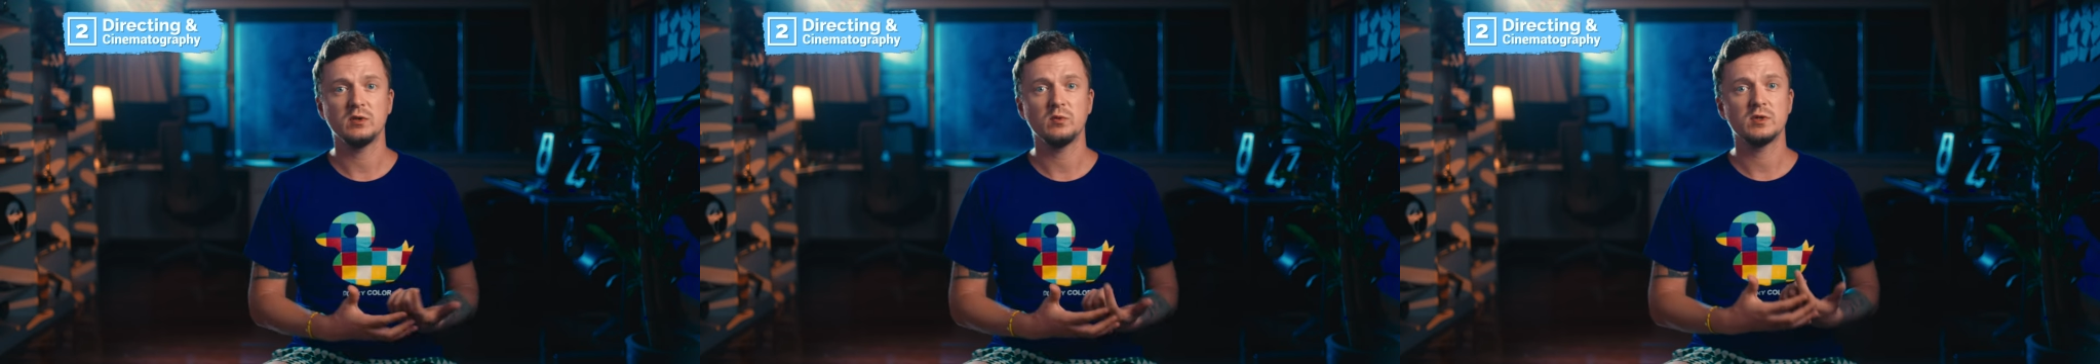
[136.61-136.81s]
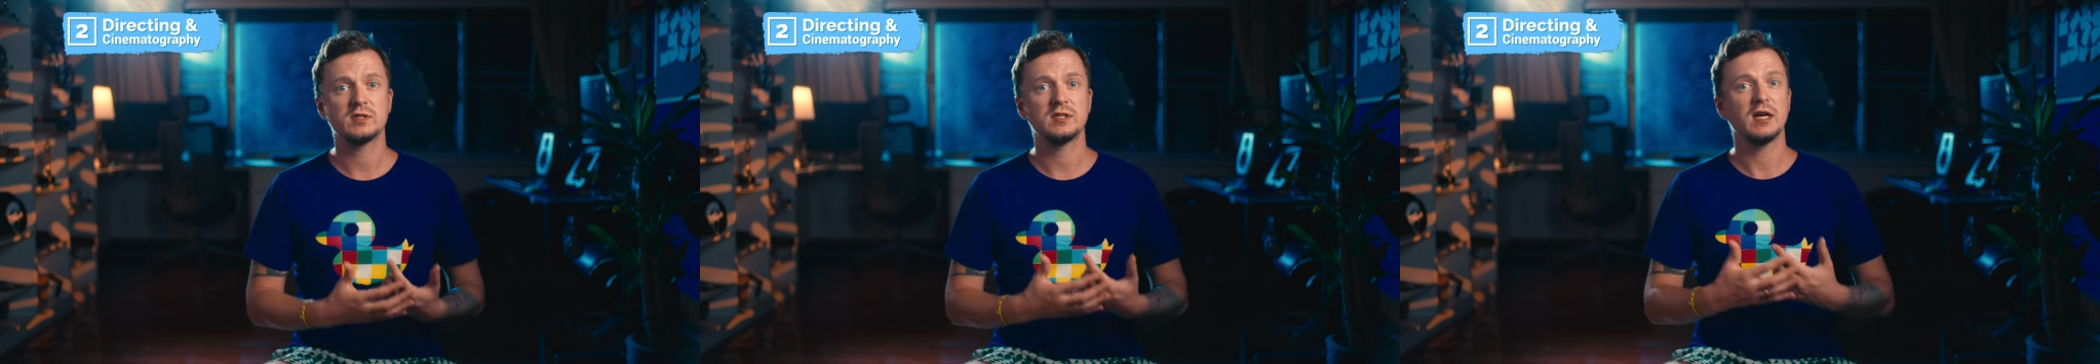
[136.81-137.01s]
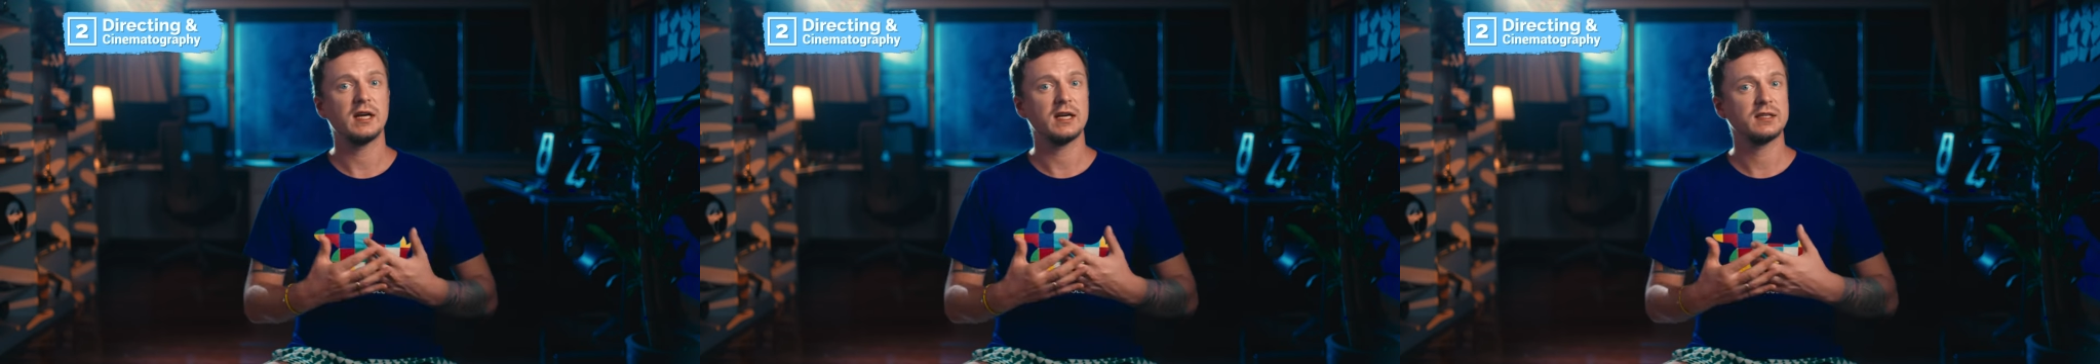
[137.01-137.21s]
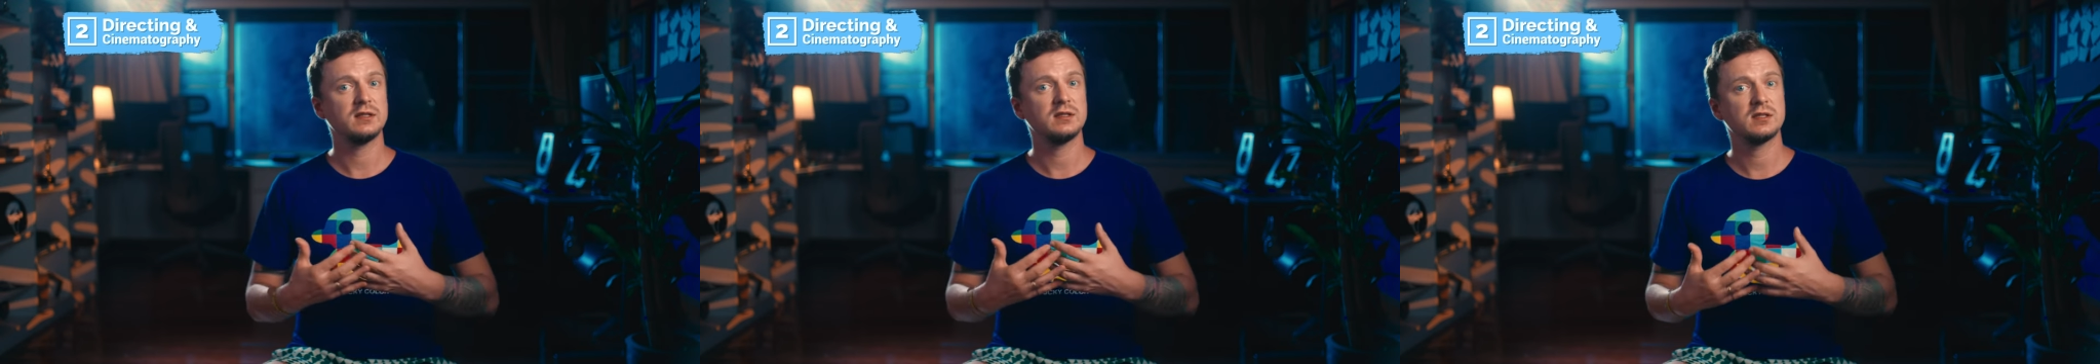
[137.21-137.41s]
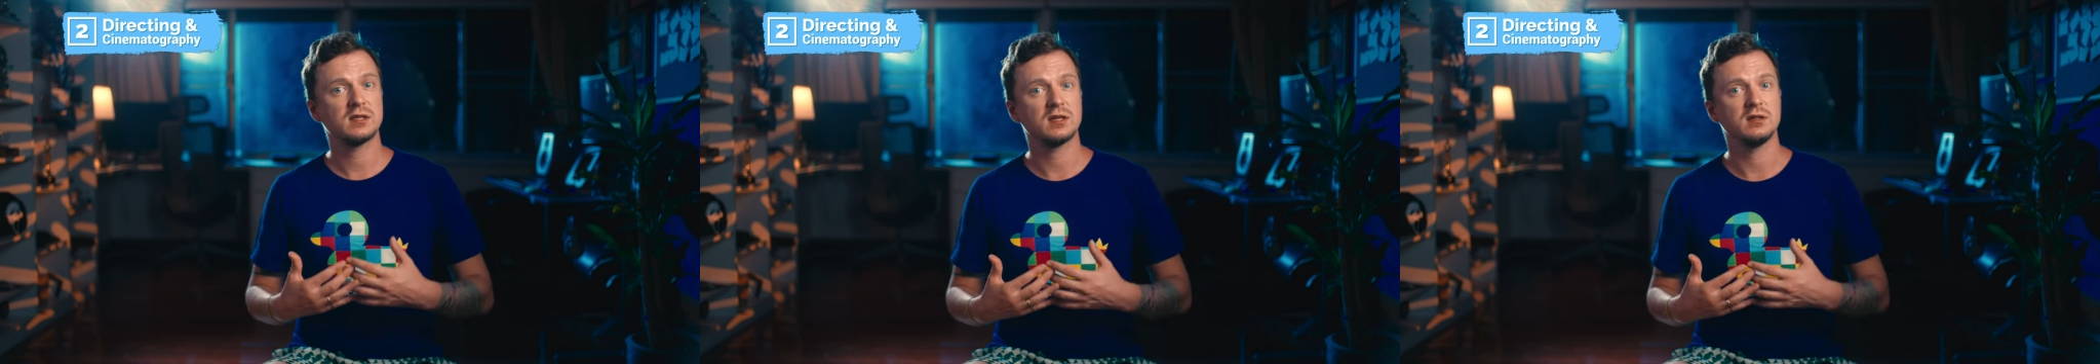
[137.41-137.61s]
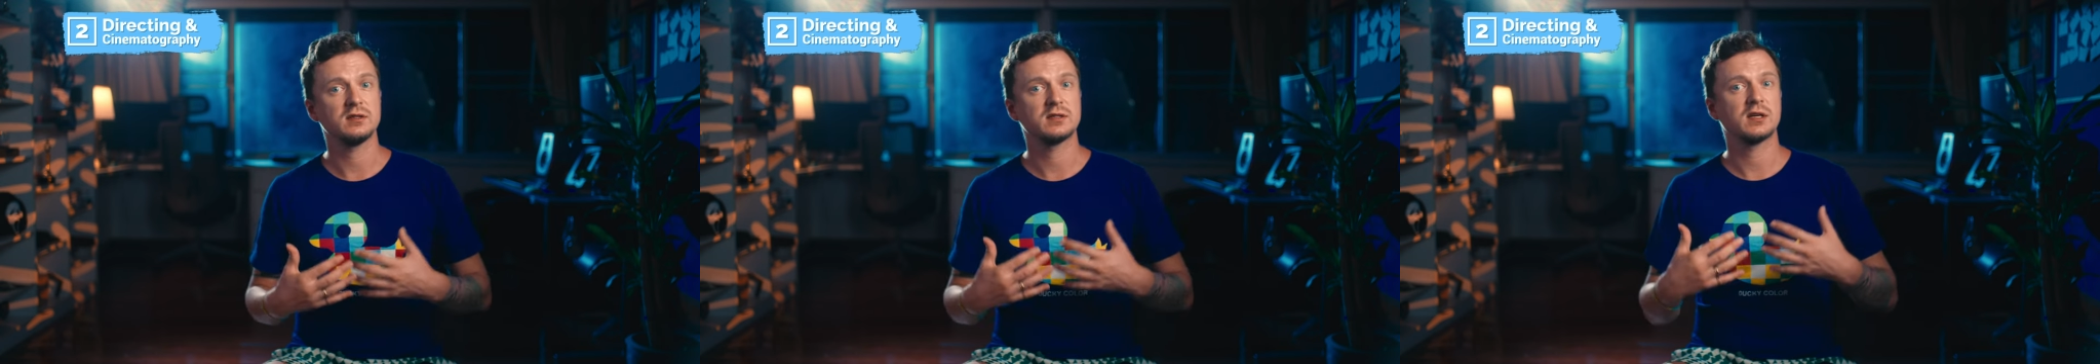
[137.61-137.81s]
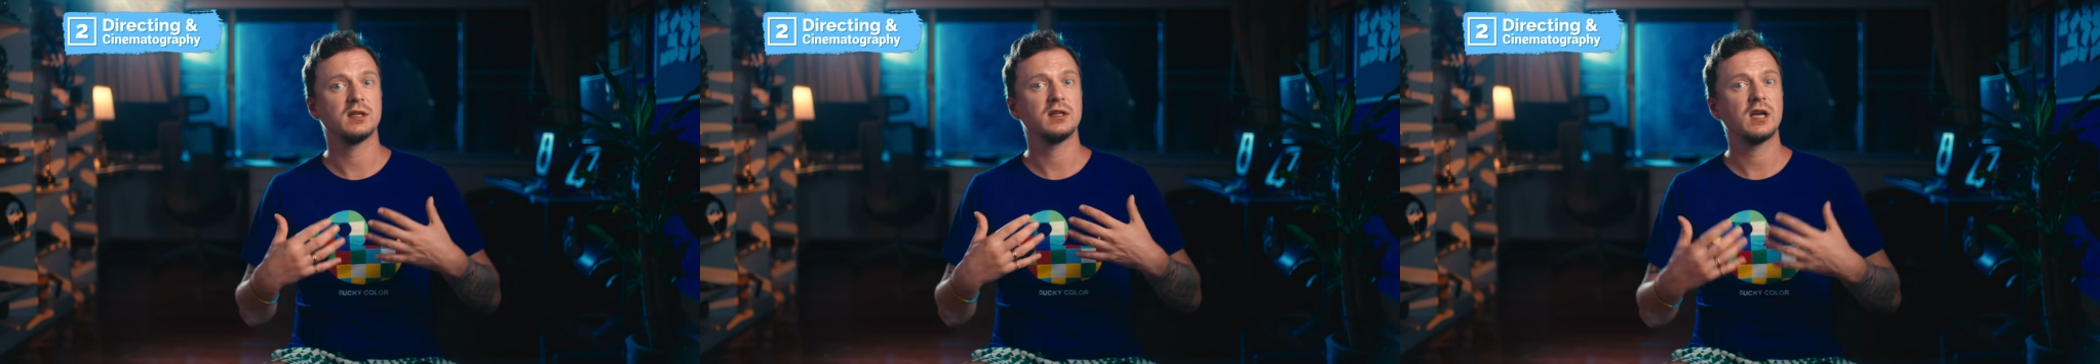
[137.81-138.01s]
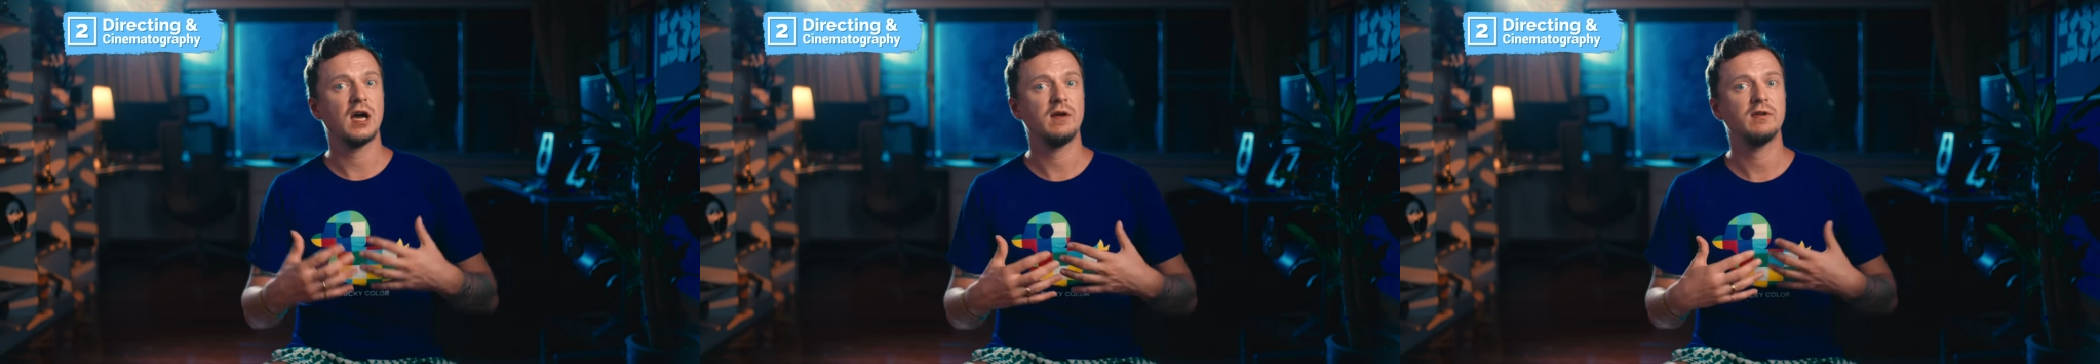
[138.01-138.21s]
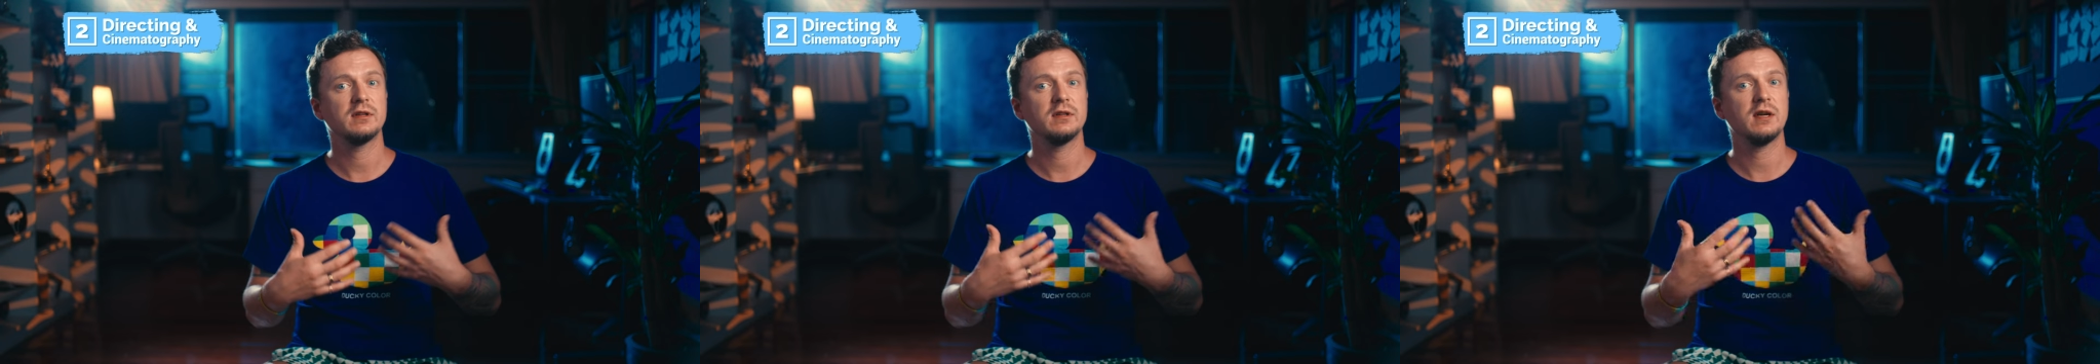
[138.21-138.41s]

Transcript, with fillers: with directing skills can cover